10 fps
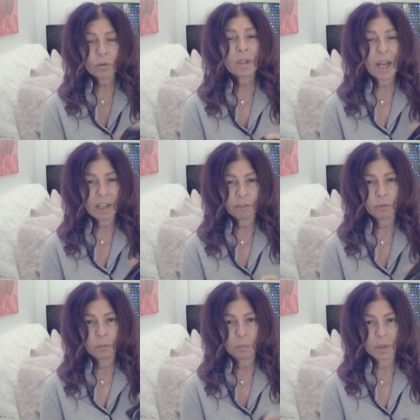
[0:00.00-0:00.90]
your
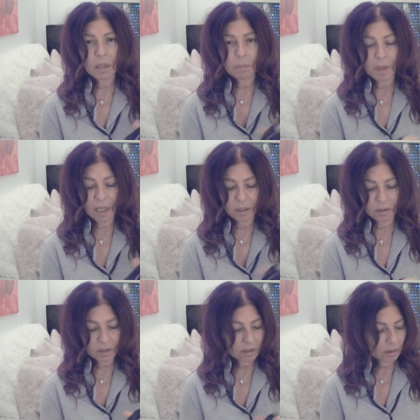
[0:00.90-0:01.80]
life will be in
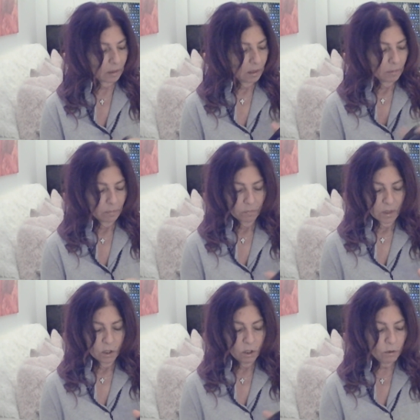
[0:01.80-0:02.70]
balance.
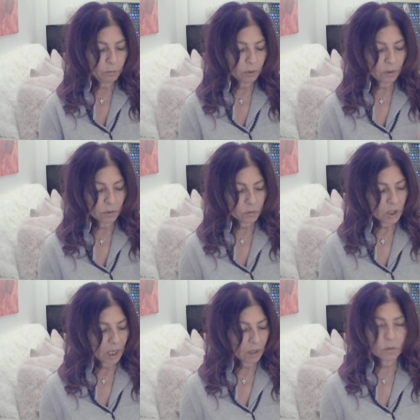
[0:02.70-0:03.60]
You've learned
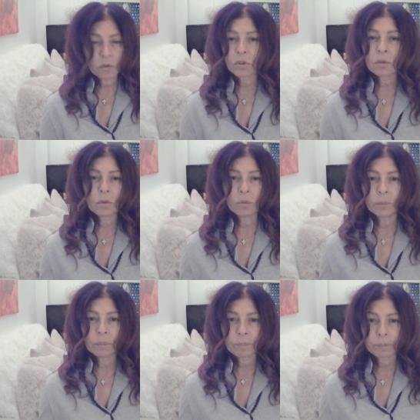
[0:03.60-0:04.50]
how to